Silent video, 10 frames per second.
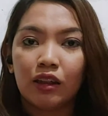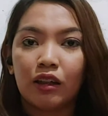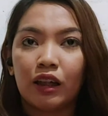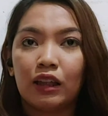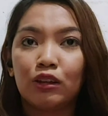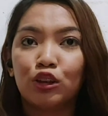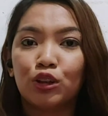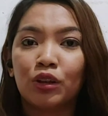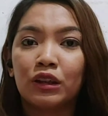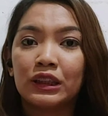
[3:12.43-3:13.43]

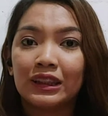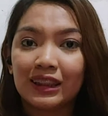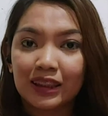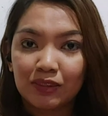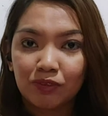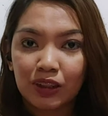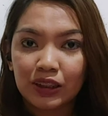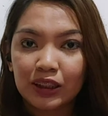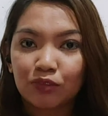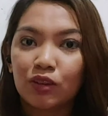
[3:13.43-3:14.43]
additional 6
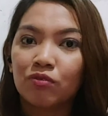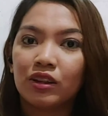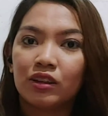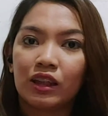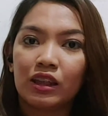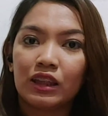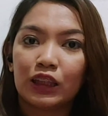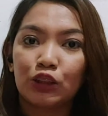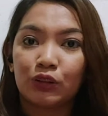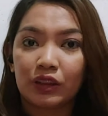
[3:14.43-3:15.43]
months from the day
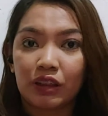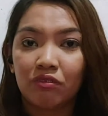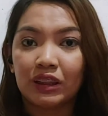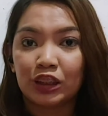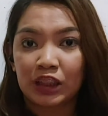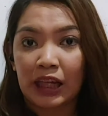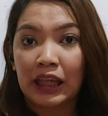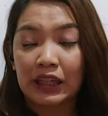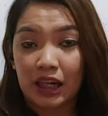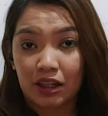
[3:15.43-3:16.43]
that you leave the
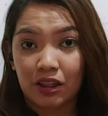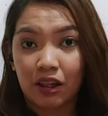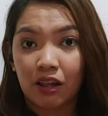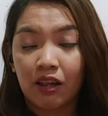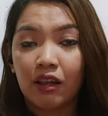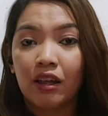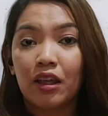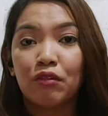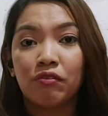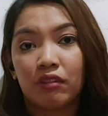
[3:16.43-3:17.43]
Schengen area.
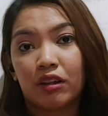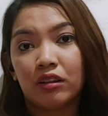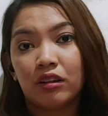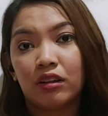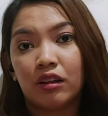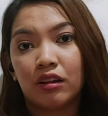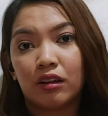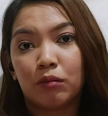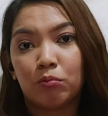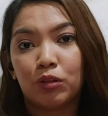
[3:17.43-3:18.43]
If not,
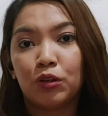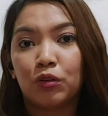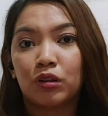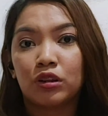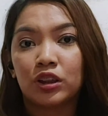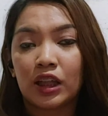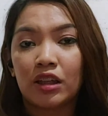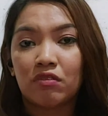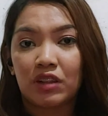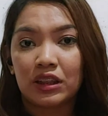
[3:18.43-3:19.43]
your
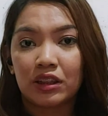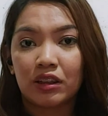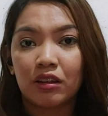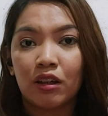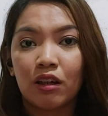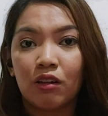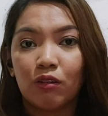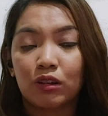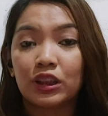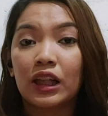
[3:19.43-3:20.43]
Schengen visa
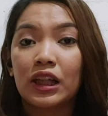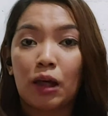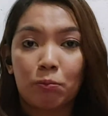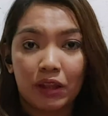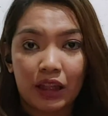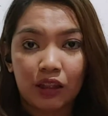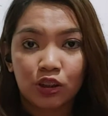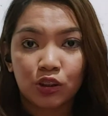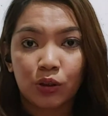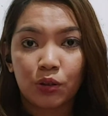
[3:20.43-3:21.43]
or Schengen
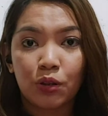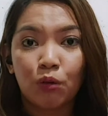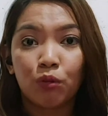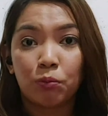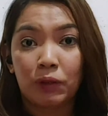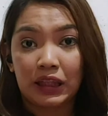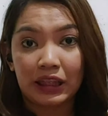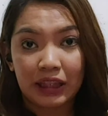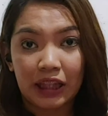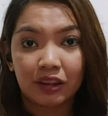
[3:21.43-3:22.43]
application will be
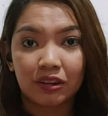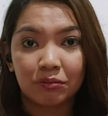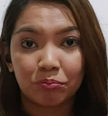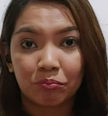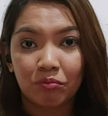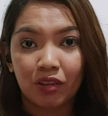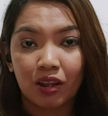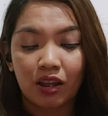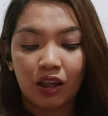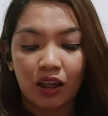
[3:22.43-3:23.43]
declined.
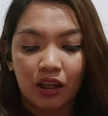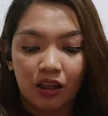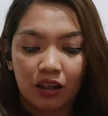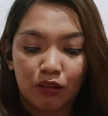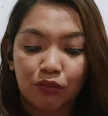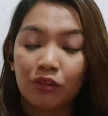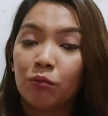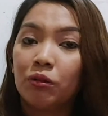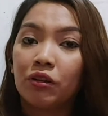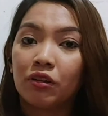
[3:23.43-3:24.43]
For
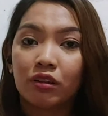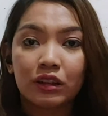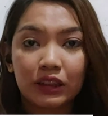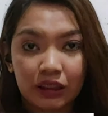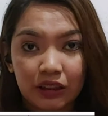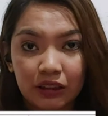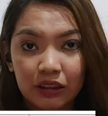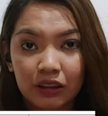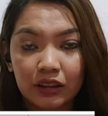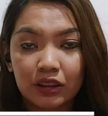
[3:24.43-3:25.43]
number
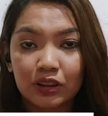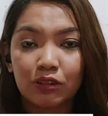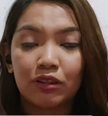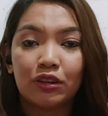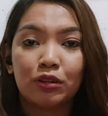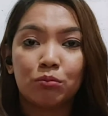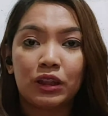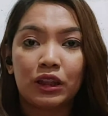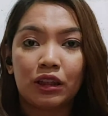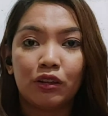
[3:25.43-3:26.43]
13 is going to
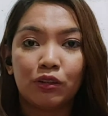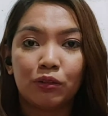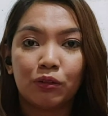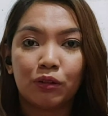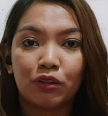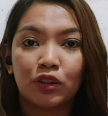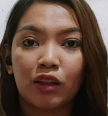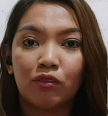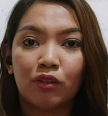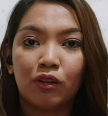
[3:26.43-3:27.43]
be your
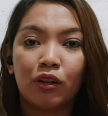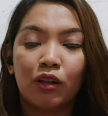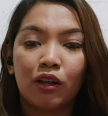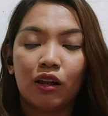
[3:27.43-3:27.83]
travel